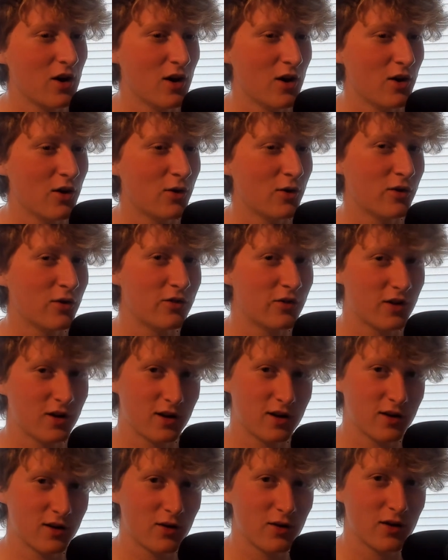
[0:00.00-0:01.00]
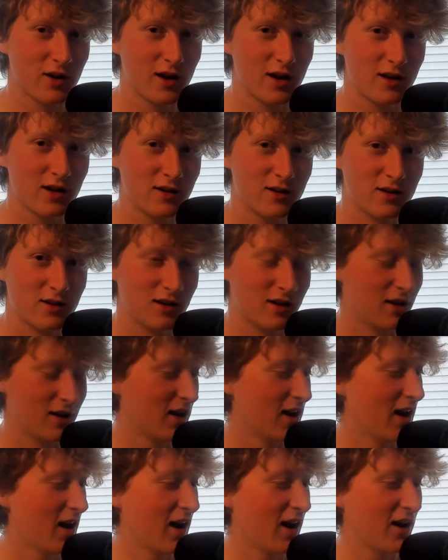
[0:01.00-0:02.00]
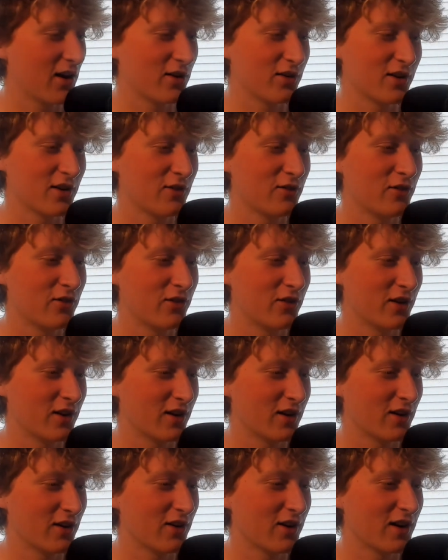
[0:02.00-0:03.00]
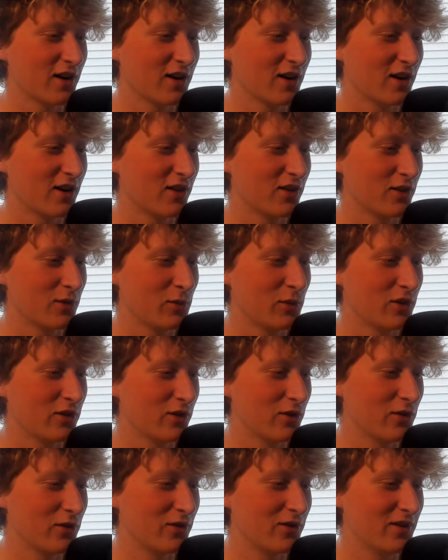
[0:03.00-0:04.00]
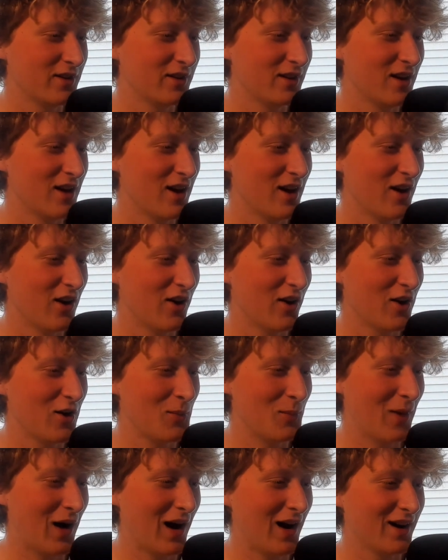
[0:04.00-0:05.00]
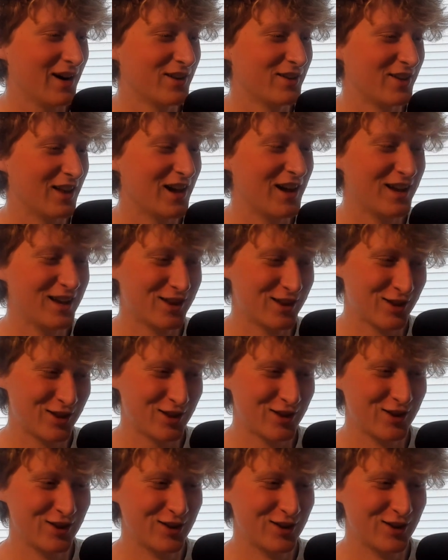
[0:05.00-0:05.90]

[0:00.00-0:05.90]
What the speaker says: or fucking go to hell. I don't give a fuck, alright? Leave me alone. Alright, bye. Thanks.